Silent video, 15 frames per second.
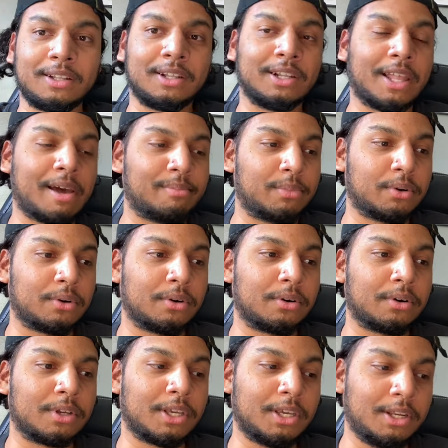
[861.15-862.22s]
The
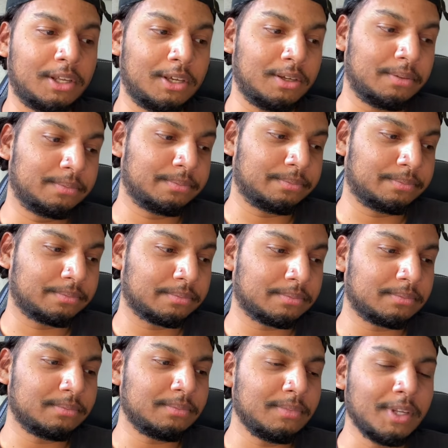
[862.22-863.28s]
Lamborghini,
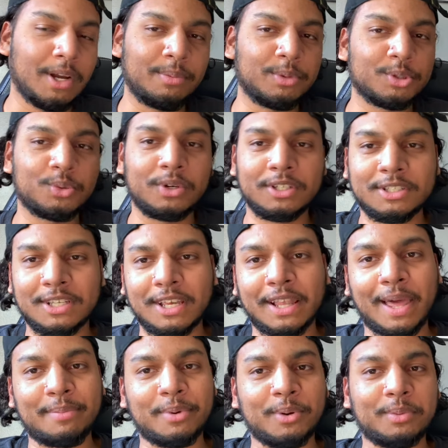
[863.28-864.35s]
I almost wanted to say
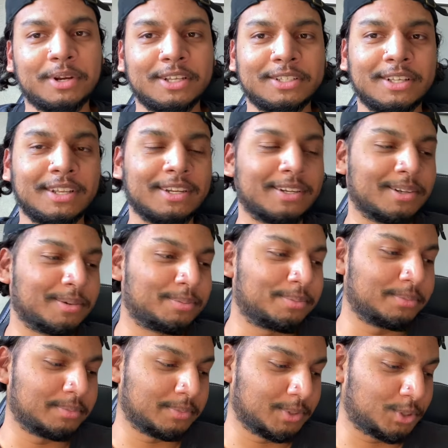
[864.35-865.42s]
Lambo, but I ended
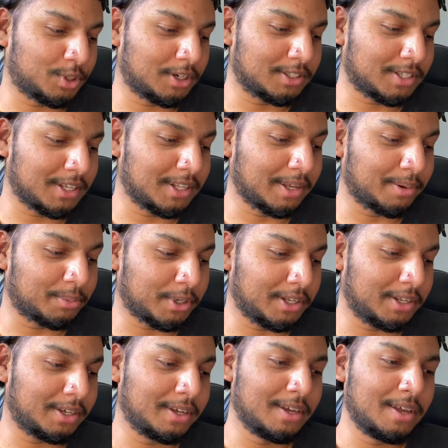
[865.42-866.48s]
up trying to say a
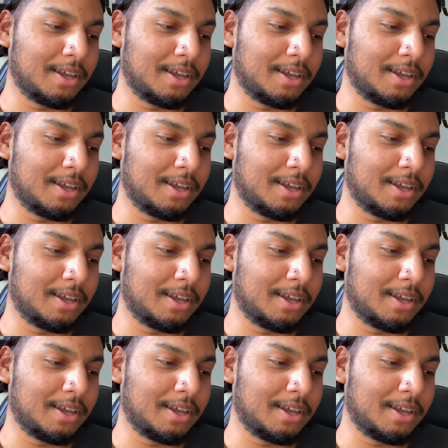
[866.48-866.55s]
Lamborghini.